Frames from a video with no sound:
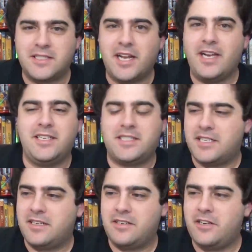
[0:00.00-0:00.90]
nice,
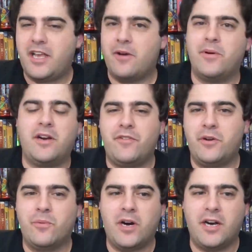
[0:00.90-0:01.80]
and you get whatever
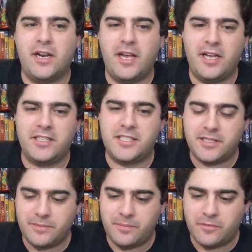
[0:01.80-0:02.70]
you want, and
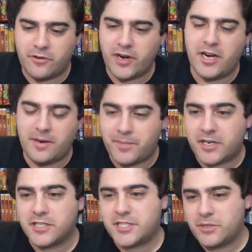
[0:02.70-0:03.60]
she created it
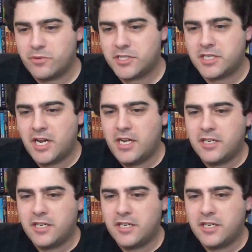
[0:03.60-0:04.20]
because she was